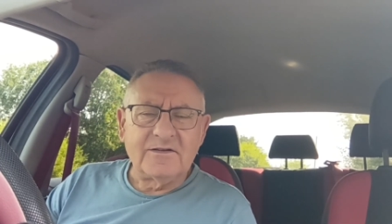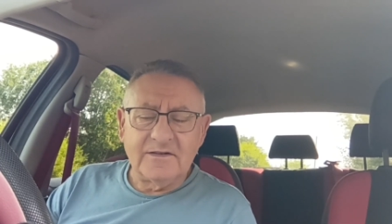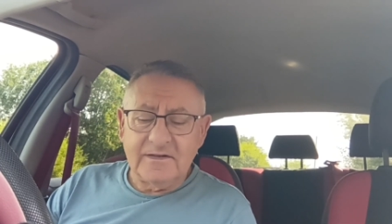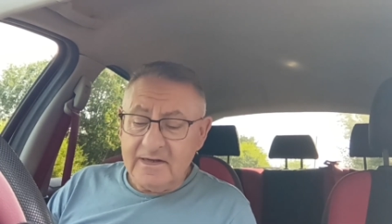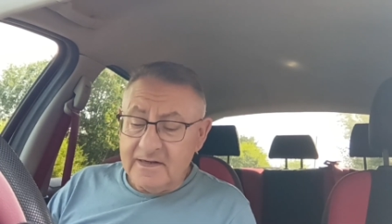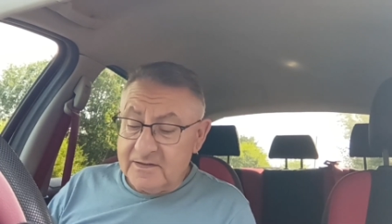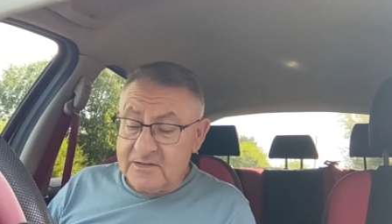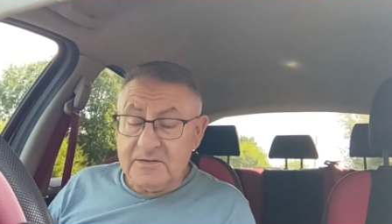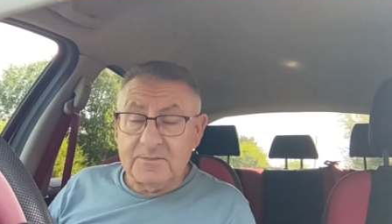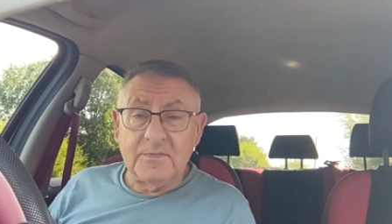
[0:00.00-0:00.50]

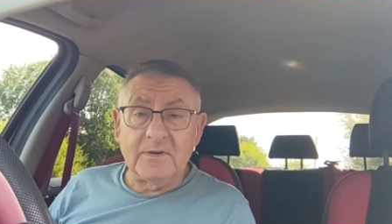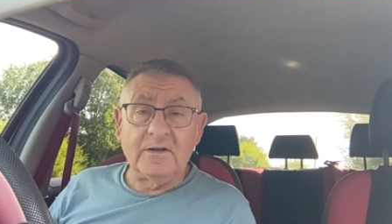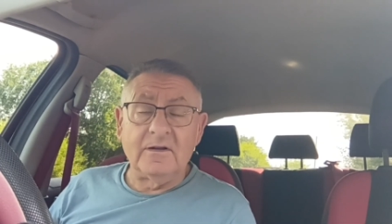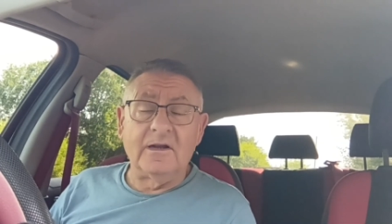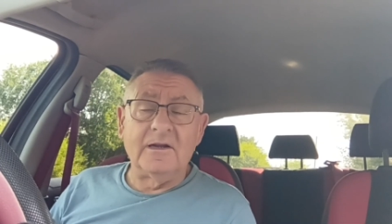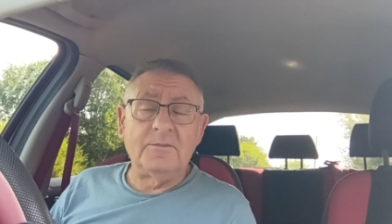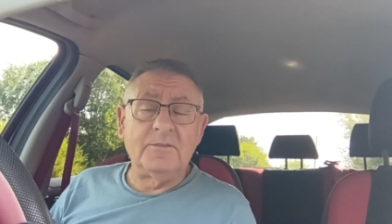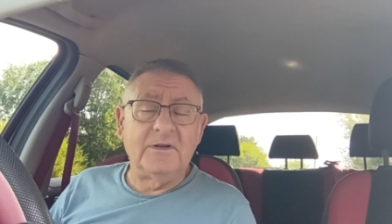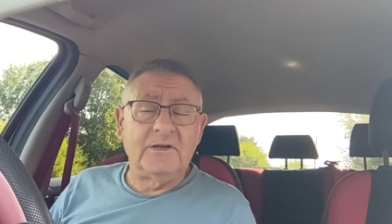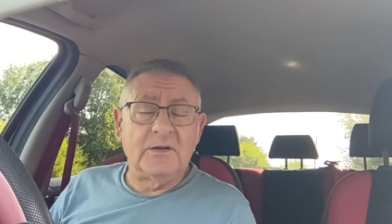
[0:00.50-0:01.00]
Today it's a bit
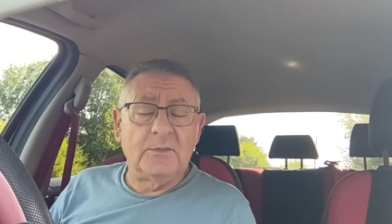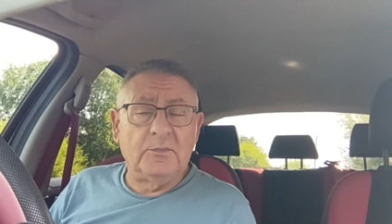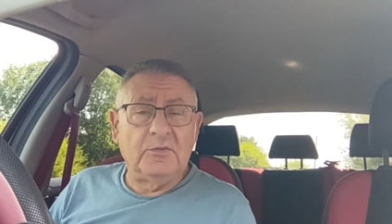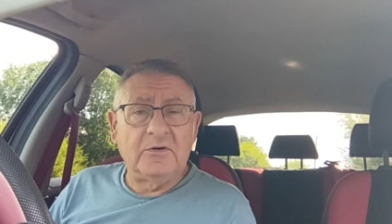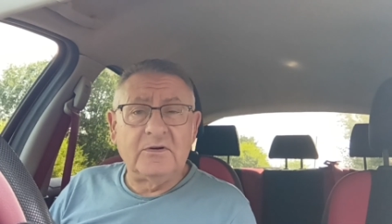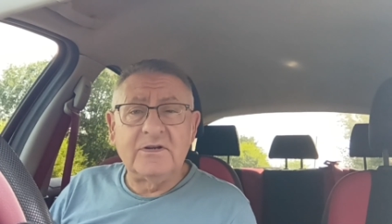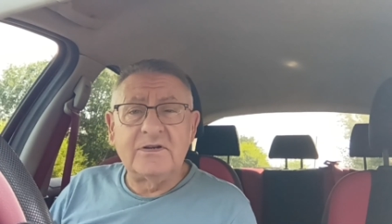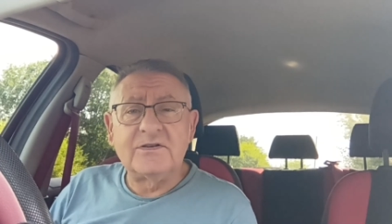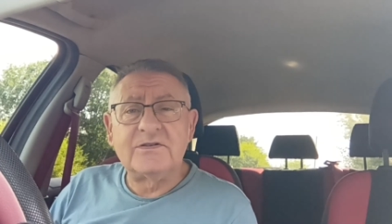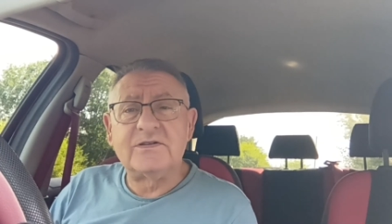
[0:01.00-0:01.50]
like being a
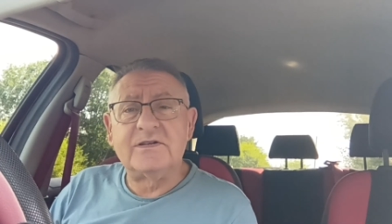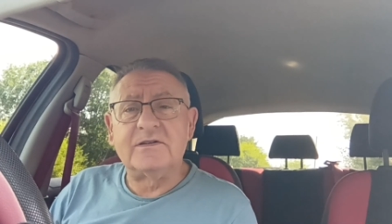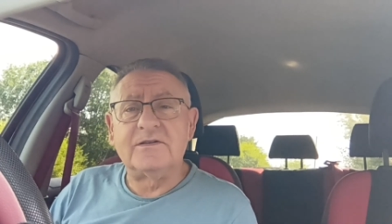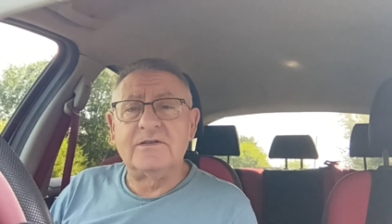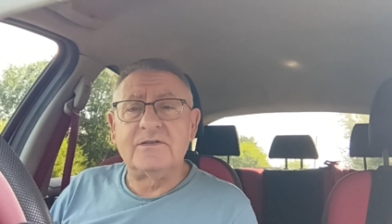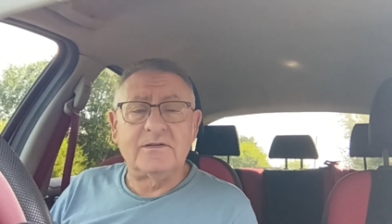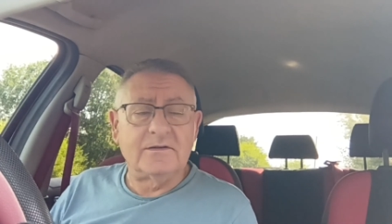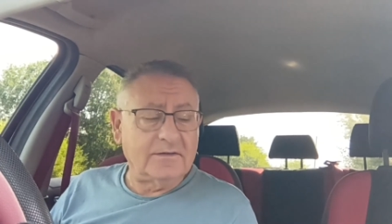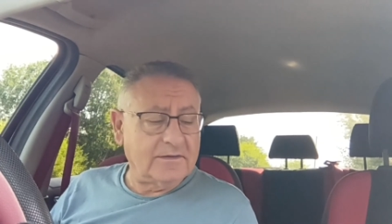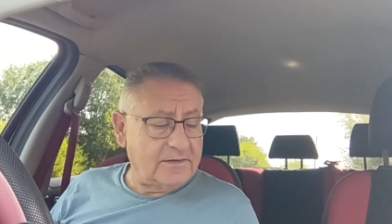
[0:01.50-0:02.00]
British
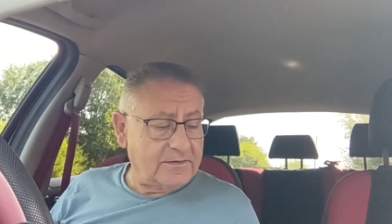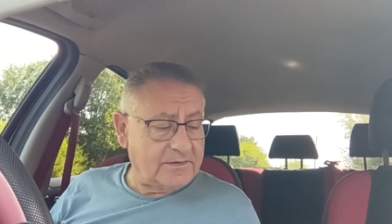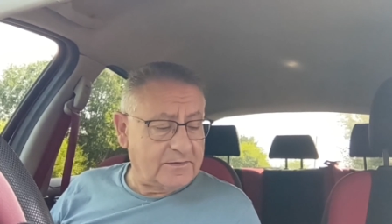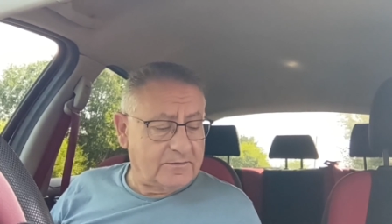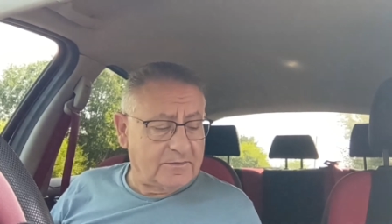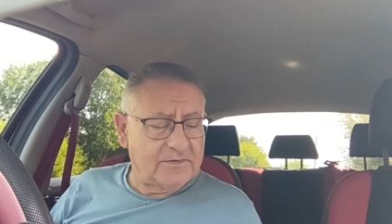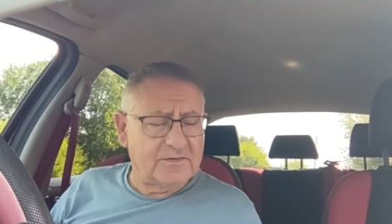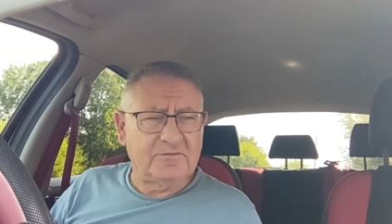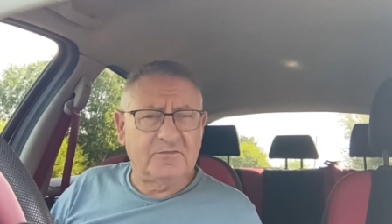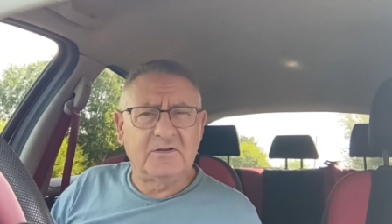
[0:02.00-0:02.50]
citizen.
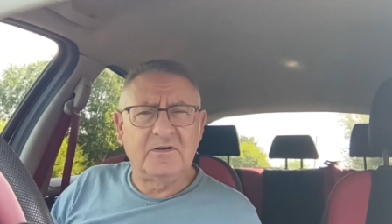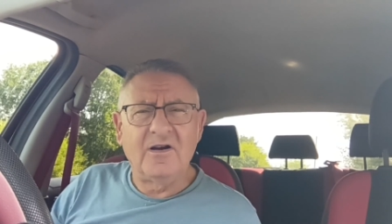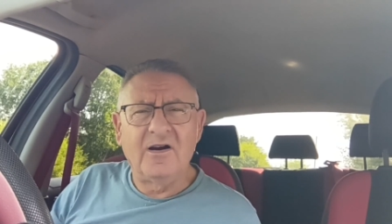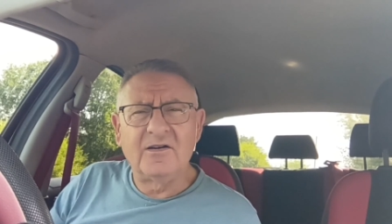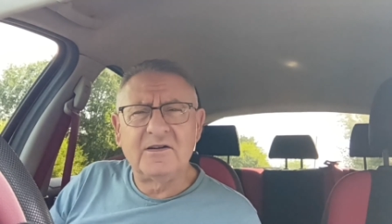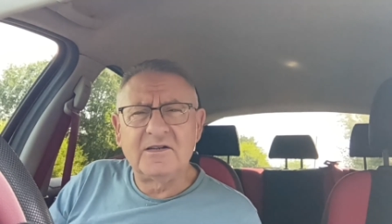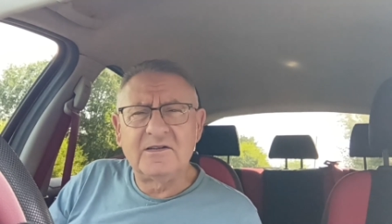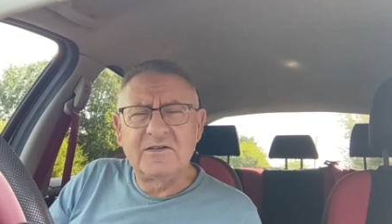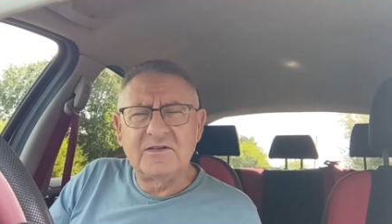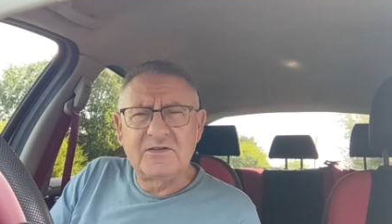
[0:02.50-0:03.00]
It's, was
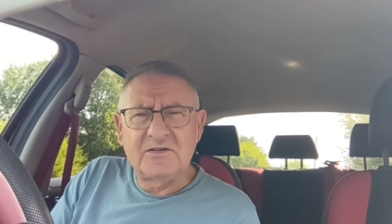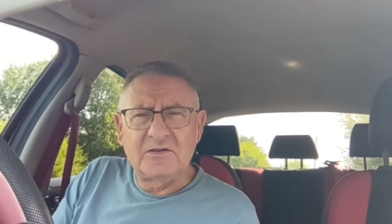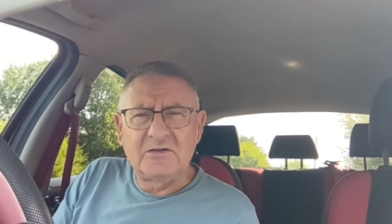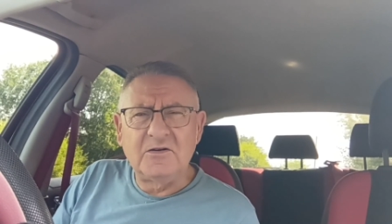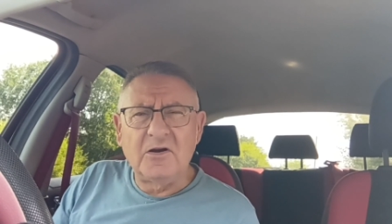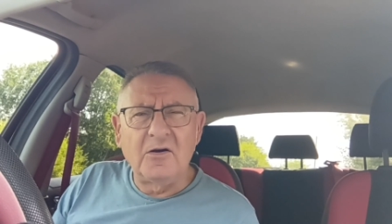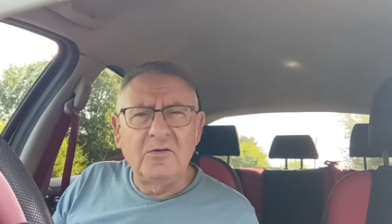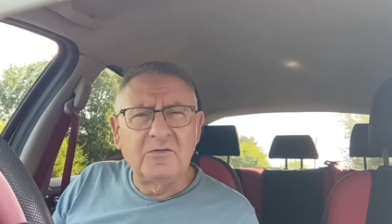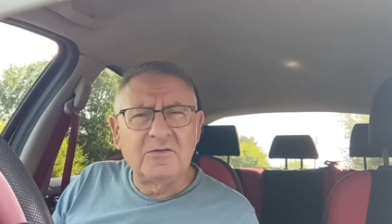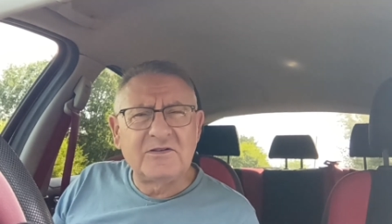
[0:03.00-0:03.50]
regarded as the
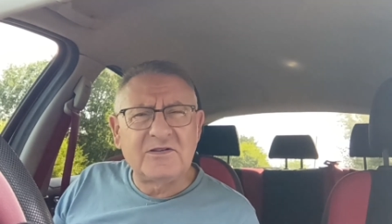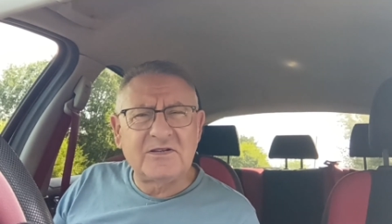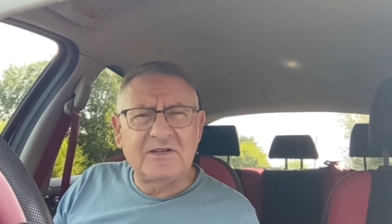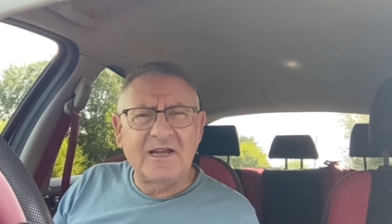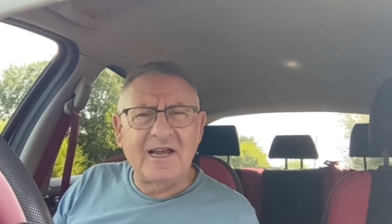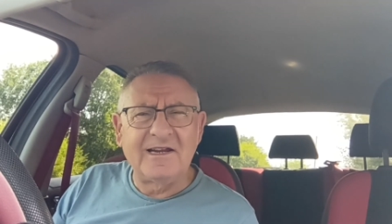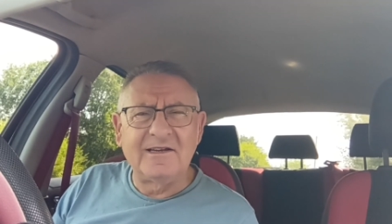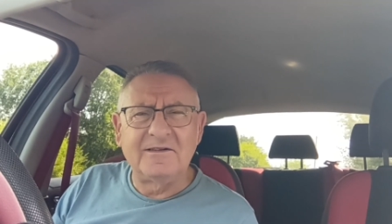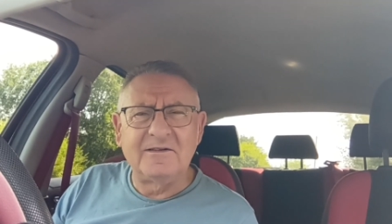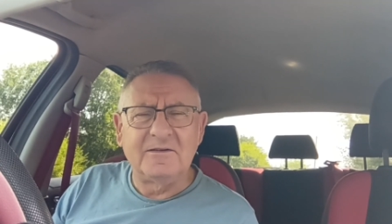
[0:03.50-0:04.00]
gold
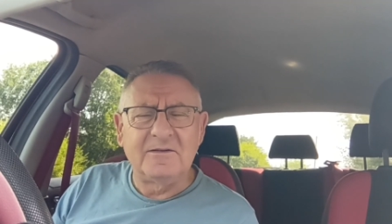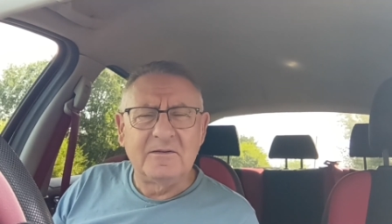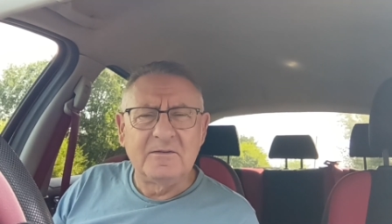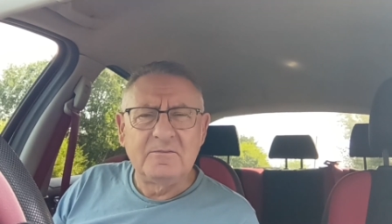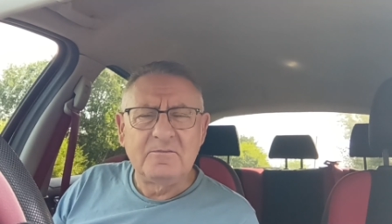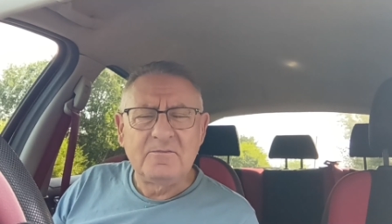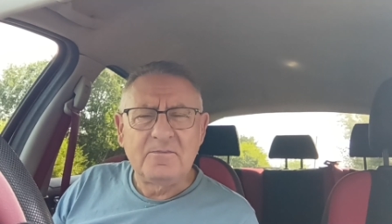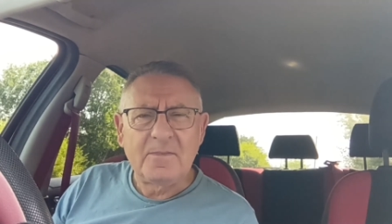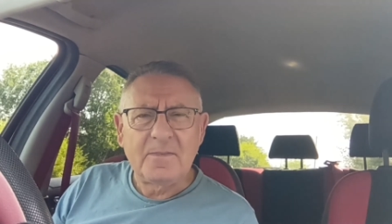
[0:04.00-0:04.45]
standard.